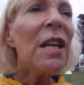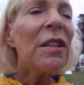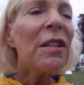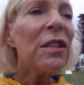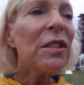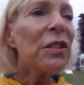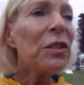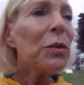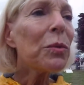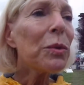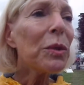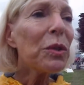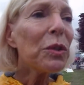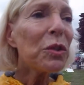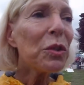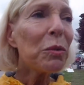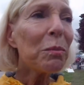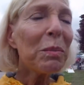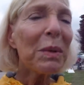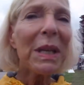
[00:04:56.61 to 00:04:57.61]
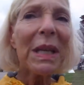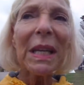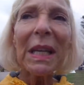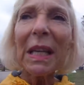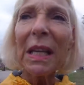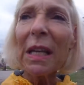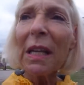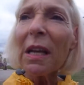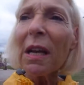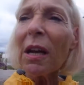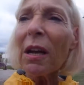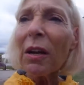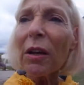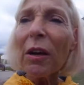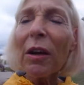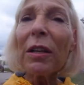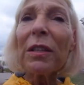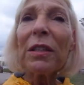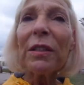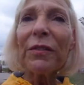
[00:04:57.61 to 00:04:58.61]
There's going to be
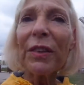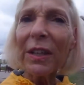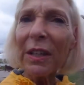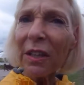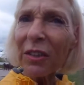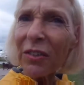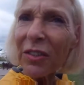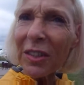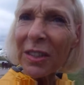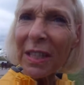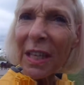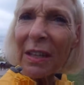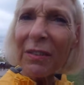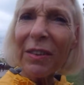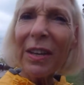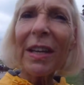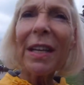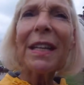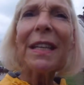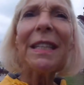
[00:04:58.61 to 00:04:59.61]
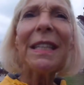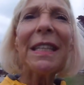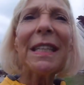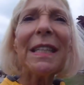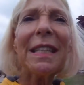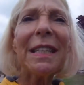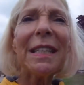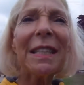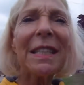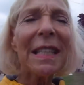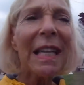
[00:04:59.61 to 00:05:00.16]
lots of energy saving ideas.